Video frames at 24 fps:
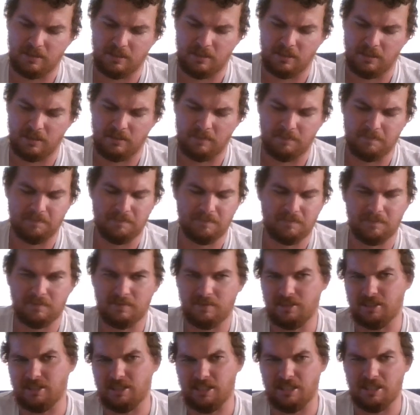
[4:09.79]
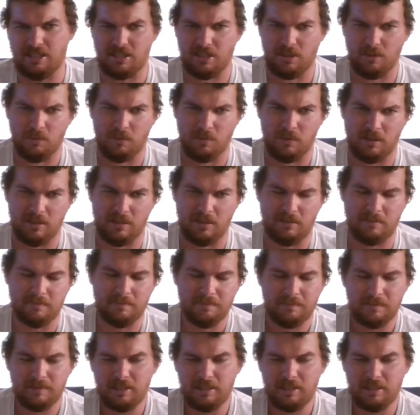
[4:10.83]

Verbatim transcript: a decent one.